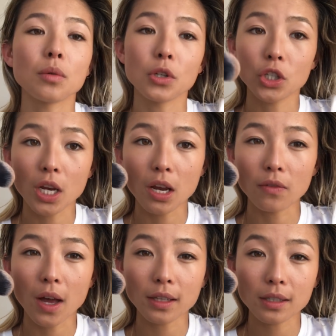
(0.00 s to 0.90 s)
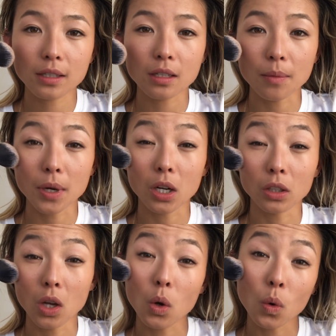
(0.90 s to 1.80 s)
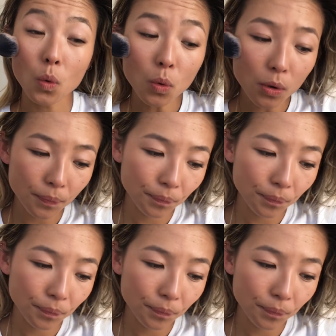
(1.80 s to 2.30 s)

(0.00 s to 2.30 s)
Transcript: to achieve that summer glow.